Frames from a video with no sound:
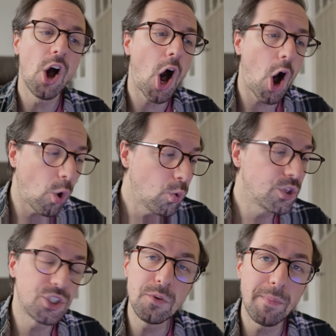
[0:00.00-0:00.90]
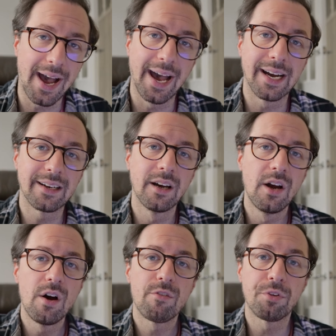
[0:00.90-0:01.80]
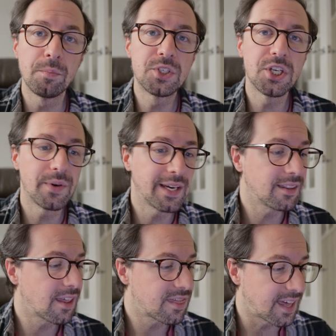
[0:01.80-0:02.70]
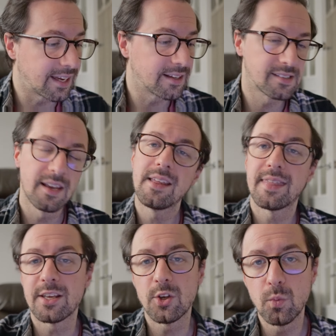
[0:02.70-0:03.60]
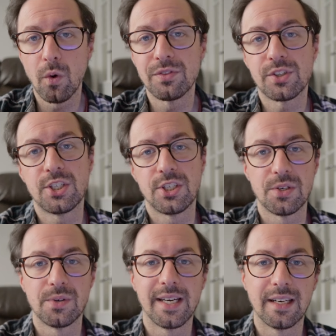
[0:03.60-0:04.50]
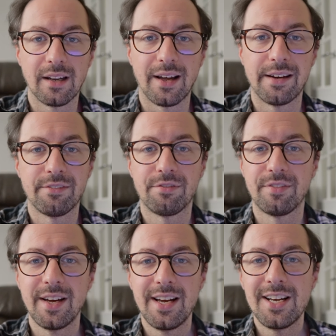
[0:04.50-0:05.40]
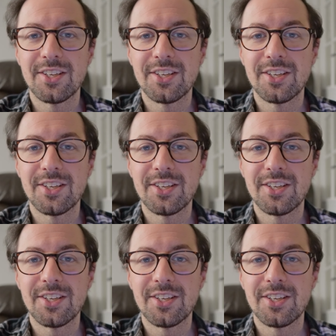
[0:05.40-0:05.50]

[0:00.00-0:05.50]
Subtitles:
hold you back from doing the things that you want to do in life.